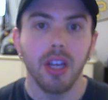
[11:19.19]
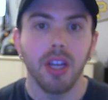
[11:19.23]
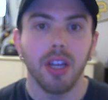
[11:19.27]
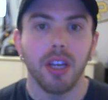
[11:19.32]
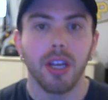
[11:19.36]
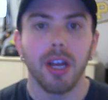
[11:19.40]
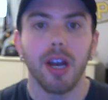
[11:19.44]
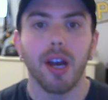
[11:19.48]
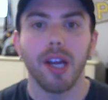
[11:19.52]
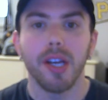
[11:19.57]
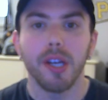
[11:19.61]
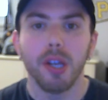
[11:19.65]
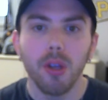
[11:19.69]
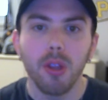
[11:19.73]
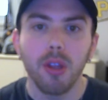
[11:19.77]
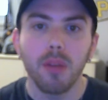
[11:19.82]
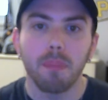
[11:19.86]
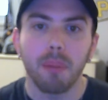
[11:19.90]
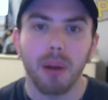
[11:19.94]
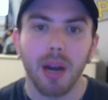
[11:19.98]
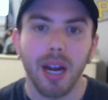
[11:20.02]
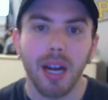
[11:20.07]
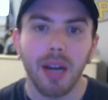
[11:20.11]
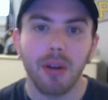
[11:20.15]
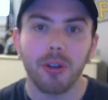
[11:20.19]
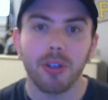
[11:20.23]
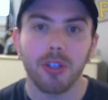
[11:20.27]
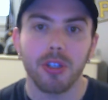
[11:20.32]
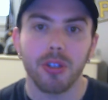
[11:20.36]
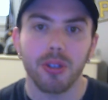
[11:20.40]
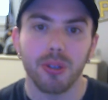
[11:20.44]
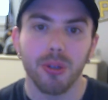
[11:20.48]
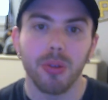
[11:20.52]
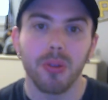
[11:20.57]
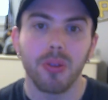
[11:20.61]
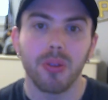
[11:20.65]
Now, I knew the Pirates
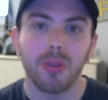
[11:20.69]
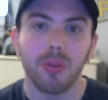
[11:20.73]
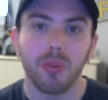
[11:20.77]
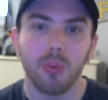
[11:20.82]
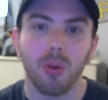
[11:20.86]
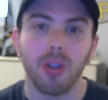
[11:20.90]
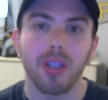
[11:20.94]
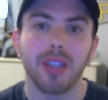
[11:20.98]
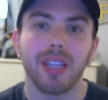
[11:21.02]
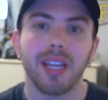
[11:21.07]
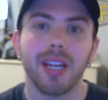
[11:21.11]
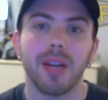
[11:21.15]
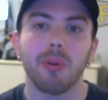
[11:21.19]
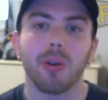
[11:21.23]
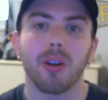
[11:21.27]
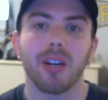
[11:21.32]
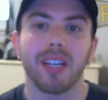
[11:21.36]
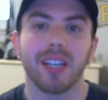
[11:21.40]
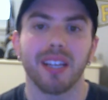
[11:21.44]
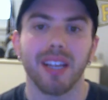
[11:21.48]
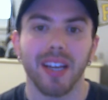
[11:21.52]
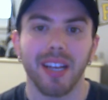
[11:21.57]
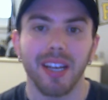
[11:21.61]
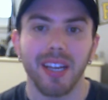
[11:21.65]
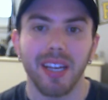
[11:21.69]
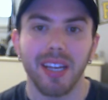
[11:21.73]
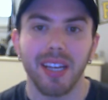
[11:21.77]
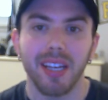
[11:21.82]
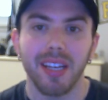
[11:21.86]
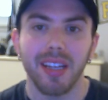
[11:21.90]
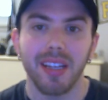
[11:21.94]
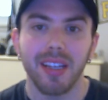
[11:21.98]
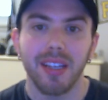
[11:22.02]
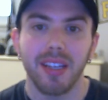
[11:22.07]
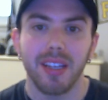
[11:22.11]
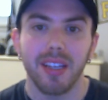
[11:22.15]
knew what they were
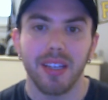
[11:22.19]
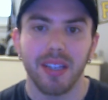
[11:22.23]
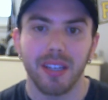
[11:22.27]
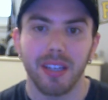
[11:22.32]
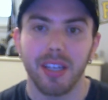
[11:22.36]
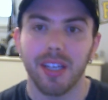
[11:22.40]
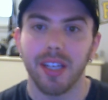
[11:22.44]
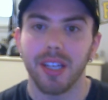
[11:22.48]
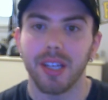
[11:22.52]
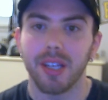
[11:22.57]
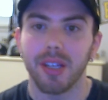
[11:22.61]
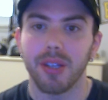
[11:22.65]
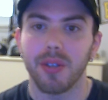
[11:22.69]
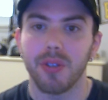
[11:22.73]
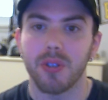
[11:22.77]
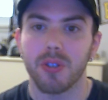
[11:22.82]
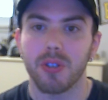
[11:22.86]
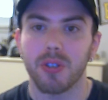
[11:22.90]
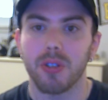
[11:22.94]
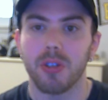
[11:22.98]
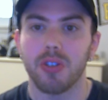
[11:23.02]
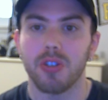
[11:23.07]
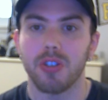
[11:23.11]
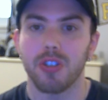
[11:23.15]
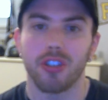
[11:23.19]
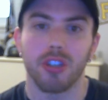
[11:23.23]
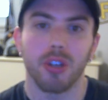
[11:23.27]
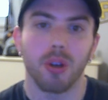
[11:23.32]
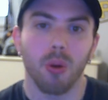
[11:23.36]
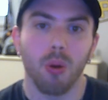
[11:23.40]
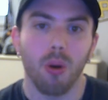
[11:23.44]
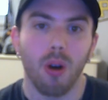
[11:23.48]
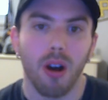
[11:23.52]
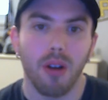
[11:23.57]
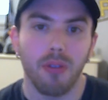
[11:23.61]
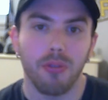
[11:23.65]
getting in his
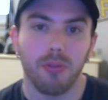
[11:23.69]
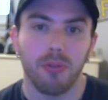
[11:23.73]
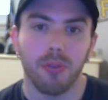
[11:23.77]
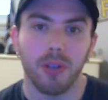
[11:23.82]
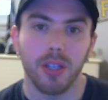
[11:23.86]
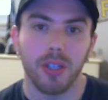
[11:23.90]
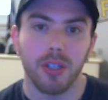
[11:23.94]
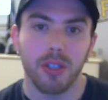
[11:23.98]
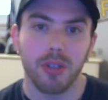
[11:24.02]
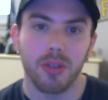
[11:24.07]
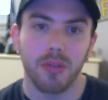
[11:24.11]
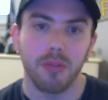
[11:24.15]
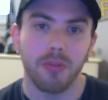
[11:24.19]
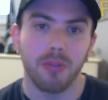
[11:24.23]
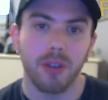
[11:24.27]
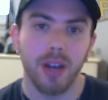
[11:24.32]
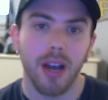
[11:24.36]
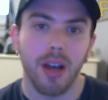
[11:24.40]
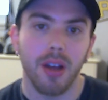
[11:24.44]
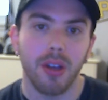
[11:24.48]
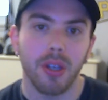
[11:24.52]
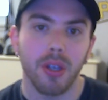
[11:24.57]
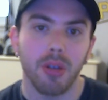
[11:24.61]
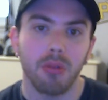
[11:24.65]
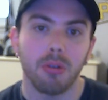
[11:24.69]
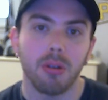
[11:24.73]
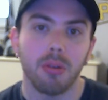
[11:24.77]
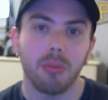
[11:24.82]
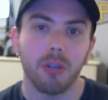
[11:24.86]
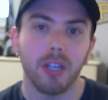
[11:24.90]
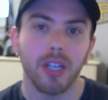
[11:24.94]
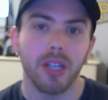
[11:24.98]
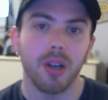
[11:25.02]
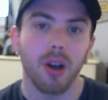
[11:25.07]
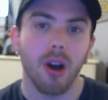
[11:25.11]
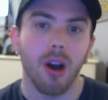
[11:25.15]
zero offensive value when
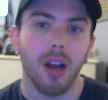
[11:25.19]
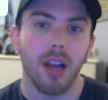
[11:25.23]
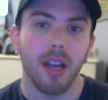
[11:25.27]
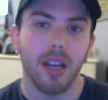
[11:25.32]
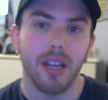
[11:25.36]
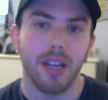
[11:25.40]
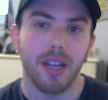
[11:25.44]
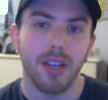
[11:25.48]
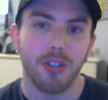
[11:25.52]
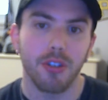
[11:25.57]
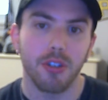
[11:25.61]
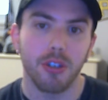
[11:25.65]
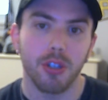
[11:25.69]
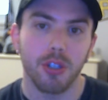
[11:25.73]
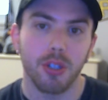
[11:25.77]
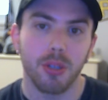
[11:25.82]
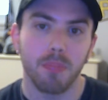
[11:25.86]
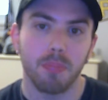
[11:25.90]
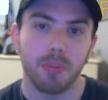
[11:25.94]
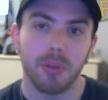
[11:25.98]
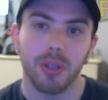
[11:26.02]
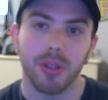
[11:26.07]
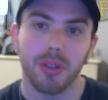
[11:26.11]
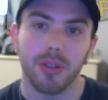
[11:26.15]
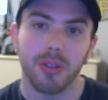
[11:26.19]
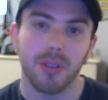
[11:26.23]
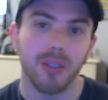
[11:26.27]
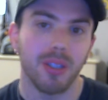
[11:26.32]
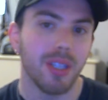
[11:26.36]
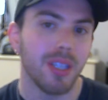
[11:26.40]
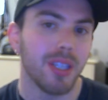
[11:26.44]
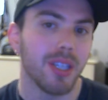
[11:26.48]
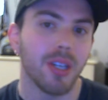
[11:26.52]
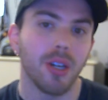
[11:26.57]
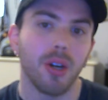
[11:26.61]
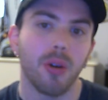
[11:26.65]
we got Hedges, but
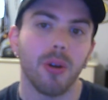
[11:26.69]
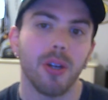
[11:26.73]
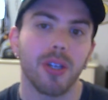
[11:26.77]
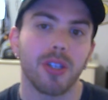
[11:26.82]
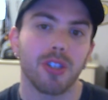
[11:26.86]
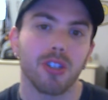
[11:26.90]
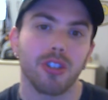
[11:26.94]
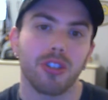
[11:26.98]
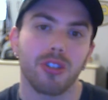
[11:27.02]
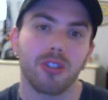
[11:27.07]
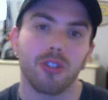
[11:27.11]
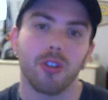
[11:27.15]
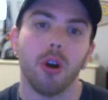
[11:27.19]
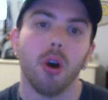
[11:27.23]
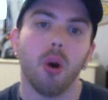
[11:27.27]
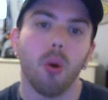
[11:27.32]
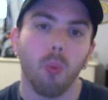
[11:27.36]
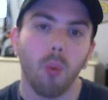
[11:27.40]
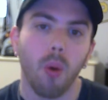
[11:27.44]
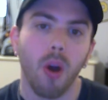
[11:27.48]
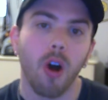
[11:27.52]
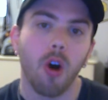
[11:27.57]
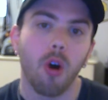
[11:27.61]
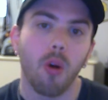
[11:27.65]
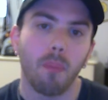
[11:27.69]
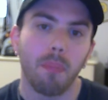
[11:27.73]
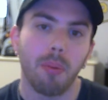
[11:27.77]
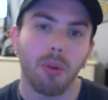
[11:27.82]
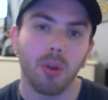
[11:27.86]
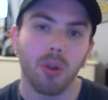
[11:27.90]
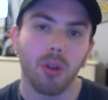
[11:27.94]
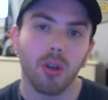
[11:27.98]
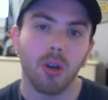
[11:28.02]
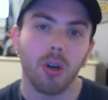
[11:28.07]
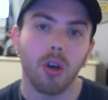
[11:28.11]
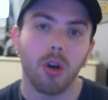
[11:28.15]
you know, it's still well
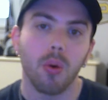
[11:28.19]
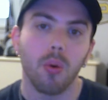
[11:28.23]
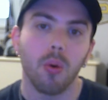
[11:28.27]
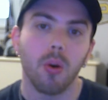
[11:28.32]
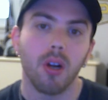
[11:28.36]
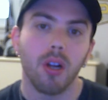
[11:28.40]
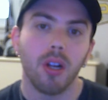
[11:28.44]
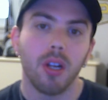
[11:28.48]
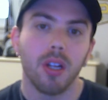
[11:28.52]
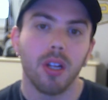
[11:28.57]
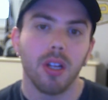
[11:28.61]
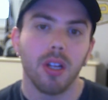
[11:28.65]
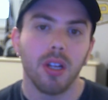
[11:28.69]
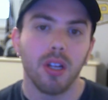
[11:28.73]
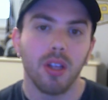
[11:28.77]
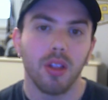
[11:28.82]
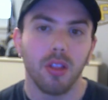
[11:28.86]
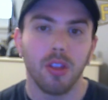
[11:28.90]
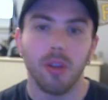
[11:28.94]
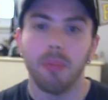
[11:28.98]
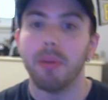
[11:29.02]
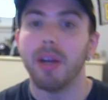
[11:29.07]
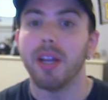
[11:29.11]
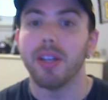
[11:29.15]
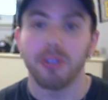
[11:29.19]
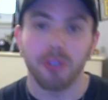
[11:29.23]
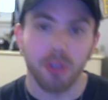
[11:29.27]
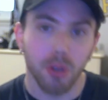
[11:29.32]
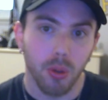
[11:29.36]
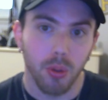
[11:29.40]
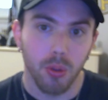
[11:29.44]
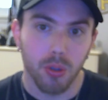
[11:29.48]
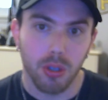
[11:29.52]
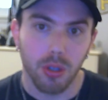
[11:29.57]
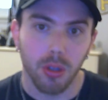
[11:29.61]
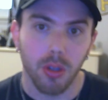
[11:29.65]
below the
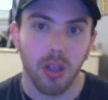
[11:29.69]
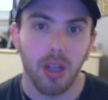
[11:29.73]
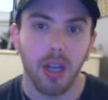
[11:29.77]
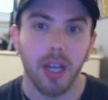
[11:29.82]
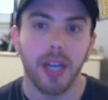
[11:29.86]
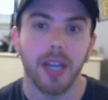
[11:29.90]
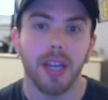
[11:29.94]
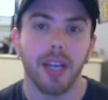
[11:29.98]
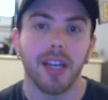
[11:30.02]
Mendoza line.